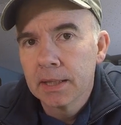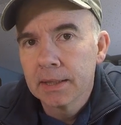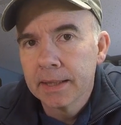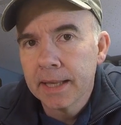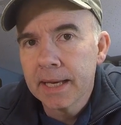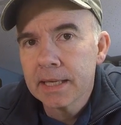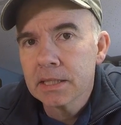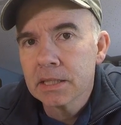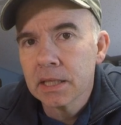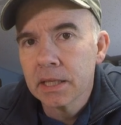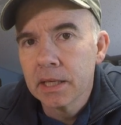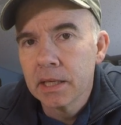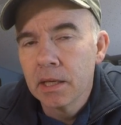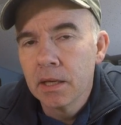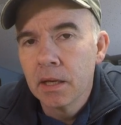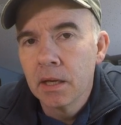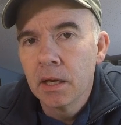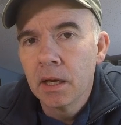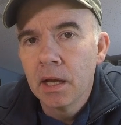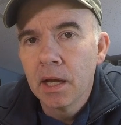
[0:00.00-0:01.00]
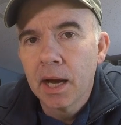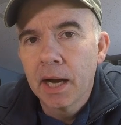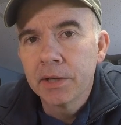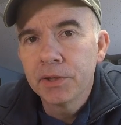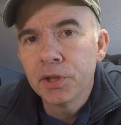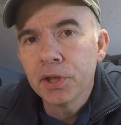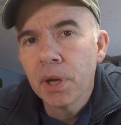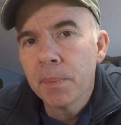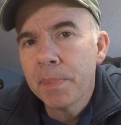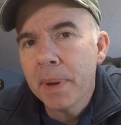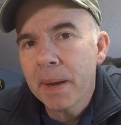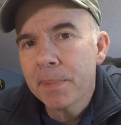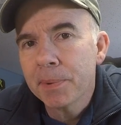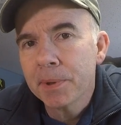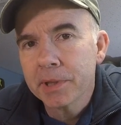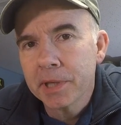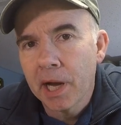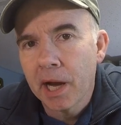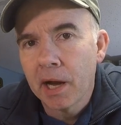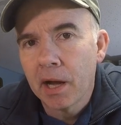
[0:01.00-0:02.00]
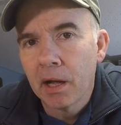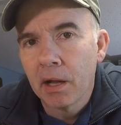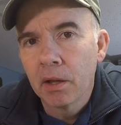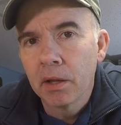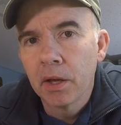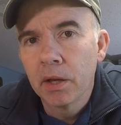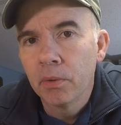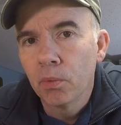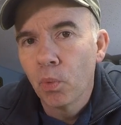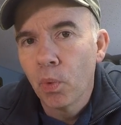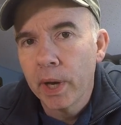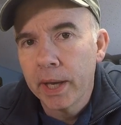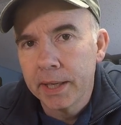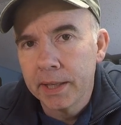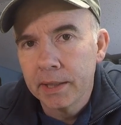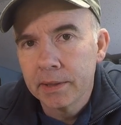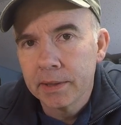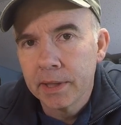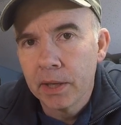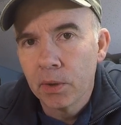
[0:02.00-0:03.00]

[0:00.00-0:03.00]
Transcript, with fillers: Lastly, I took a paper towel and wet it